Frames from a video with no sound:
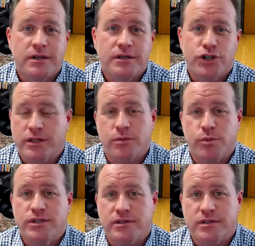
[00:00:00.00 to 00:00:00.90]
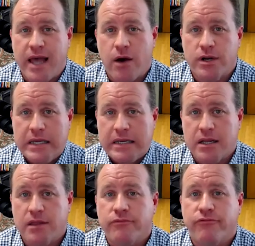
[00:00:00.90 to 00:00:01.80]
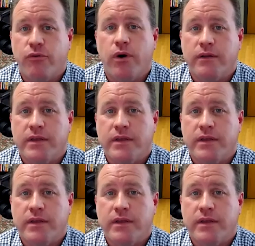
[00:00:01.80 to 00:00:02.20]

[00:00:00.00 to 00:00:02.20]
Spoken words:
shut the business down and get nothing for it.